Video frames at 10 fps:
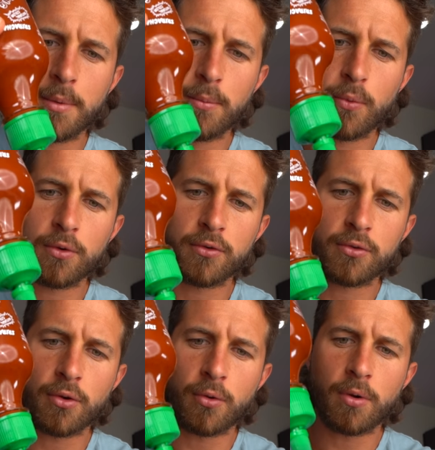bit more
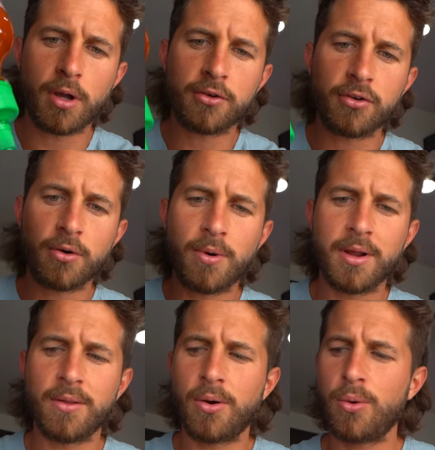sriracha,
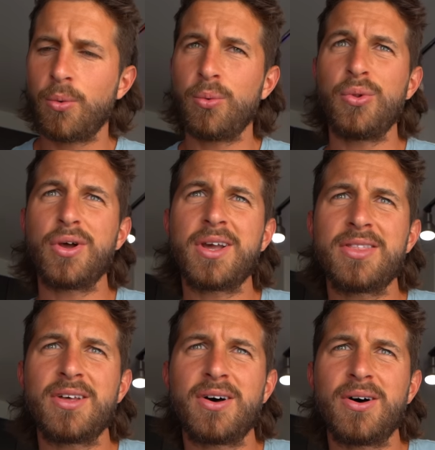right? Oh, look at the,